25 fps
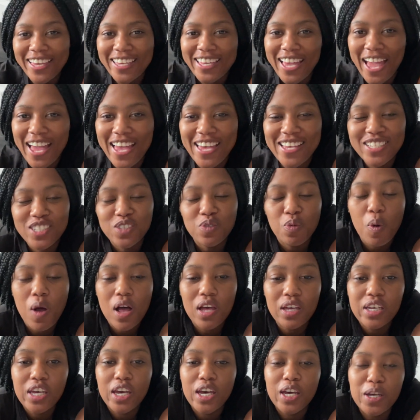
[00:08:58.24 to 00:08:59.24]
guys,
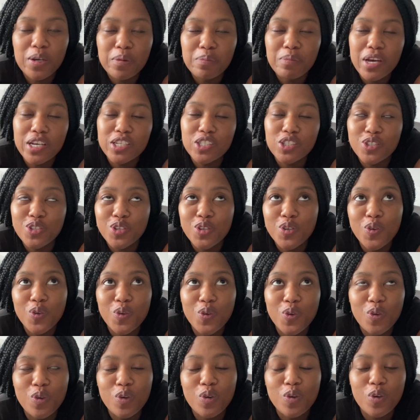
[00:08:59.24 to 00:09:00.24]
welcome to
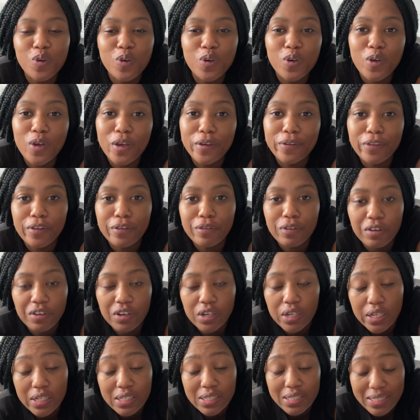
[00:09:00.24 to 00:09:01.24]
the
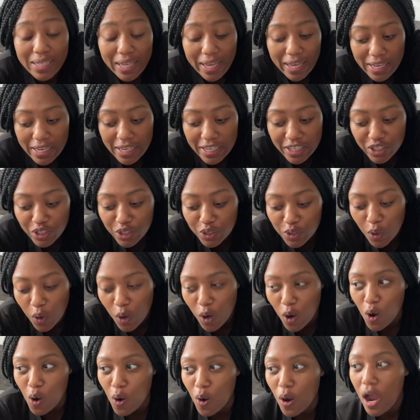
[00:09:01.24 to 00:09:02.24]
very next day.
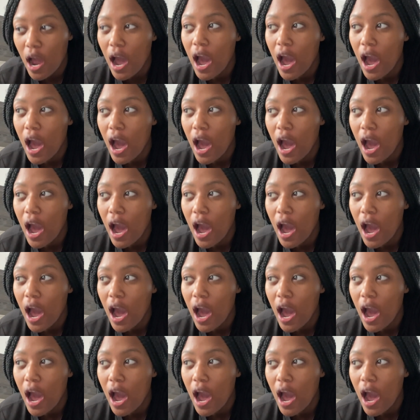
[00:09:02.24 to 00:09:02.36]
So